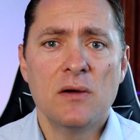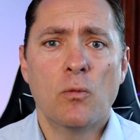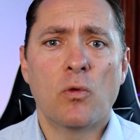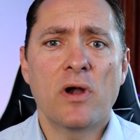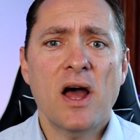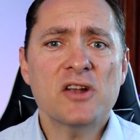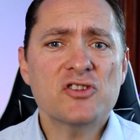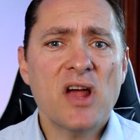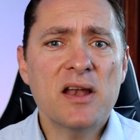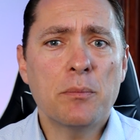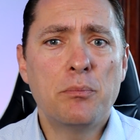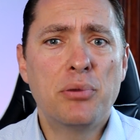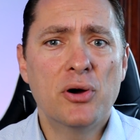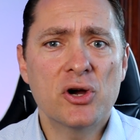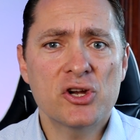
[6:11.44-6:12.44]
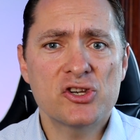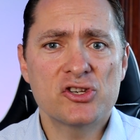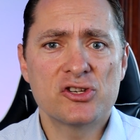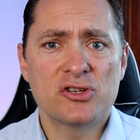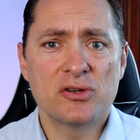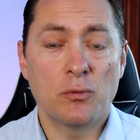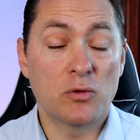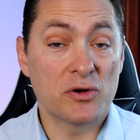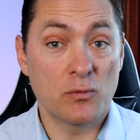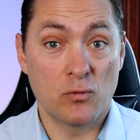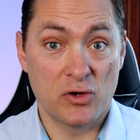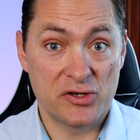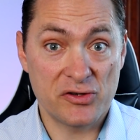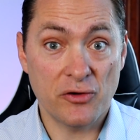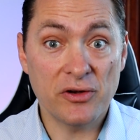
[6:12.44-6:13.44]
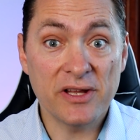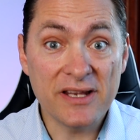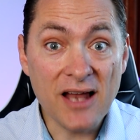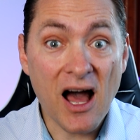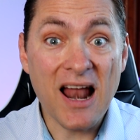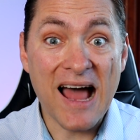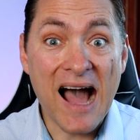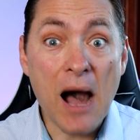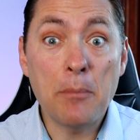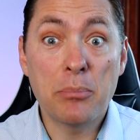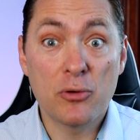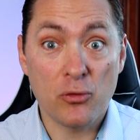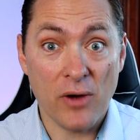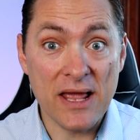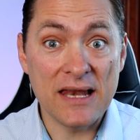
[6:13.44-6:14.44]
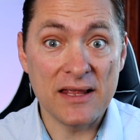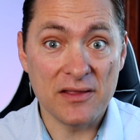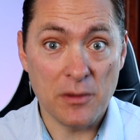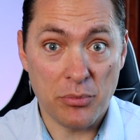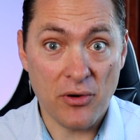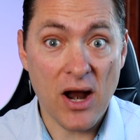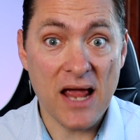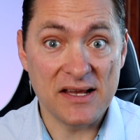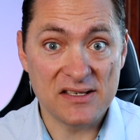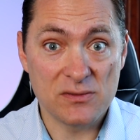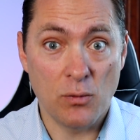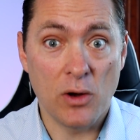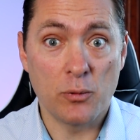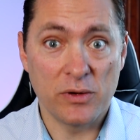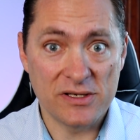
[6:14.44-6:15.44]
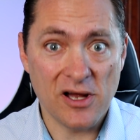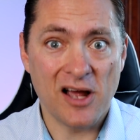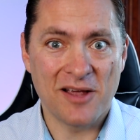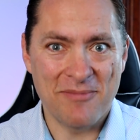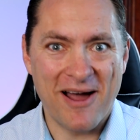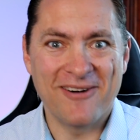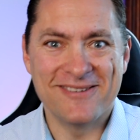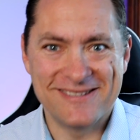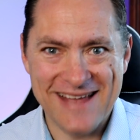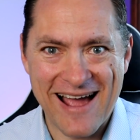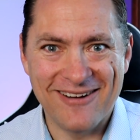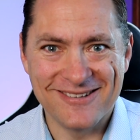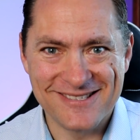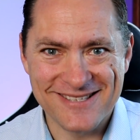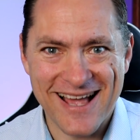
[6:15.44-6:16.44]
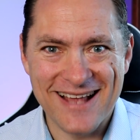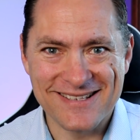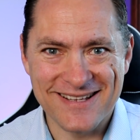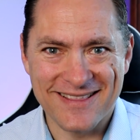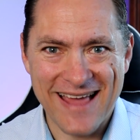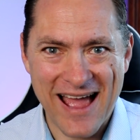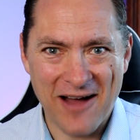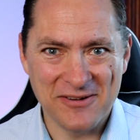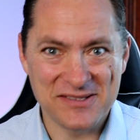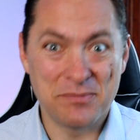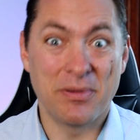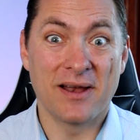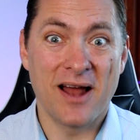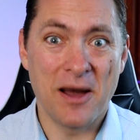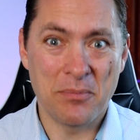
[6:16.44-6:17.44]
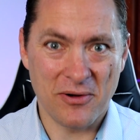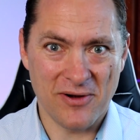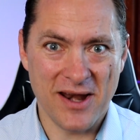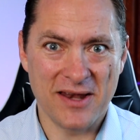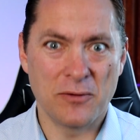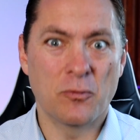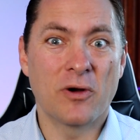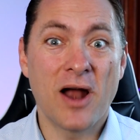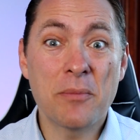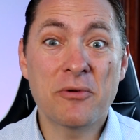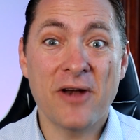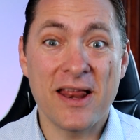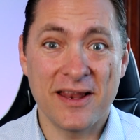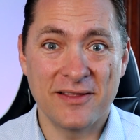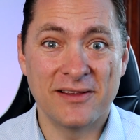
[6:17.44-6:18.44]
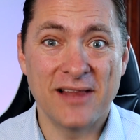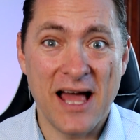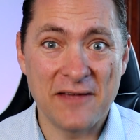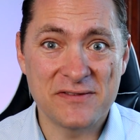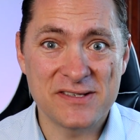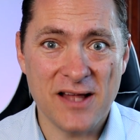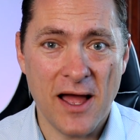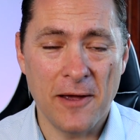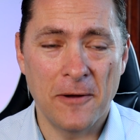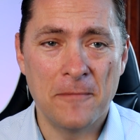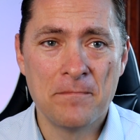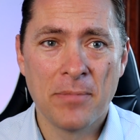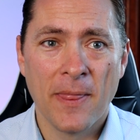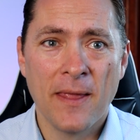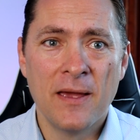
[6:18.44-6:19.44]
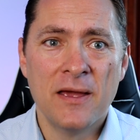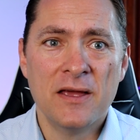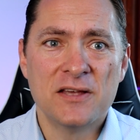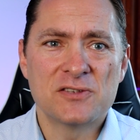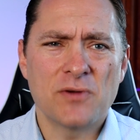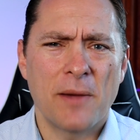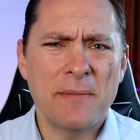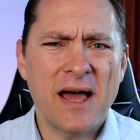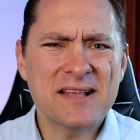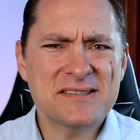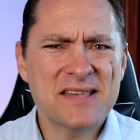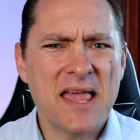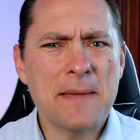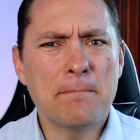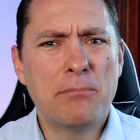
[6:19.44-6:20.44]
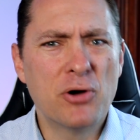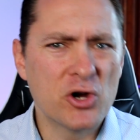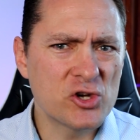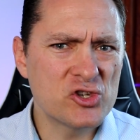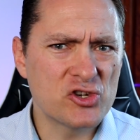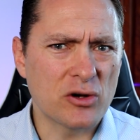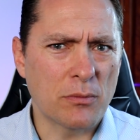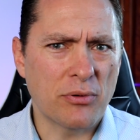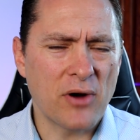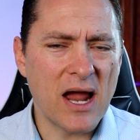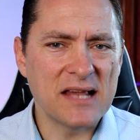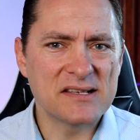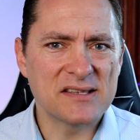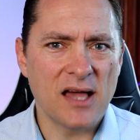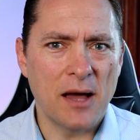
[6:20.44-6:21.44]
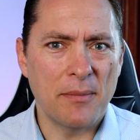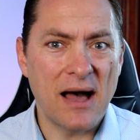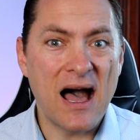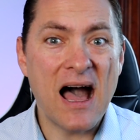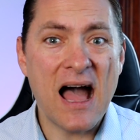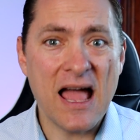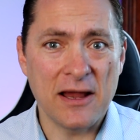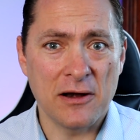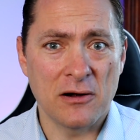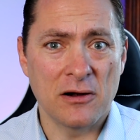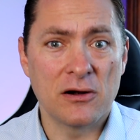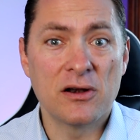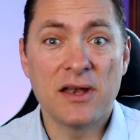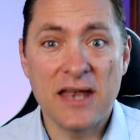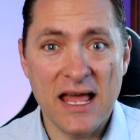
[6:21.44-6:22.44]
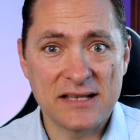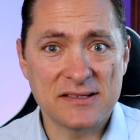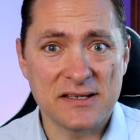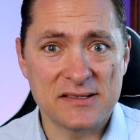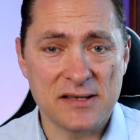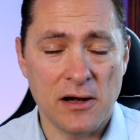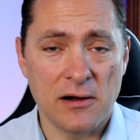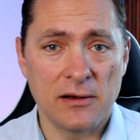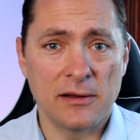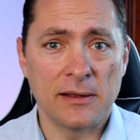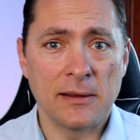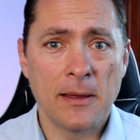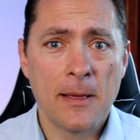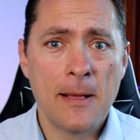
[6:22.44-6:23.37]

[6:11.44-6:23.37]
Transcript: We're not trying to push, we're certainly not upgrading the price when we talk about downsizing the house, but upgrading. We're upgrading the lifestyle. So I'm not saying push your price up higher necessarily,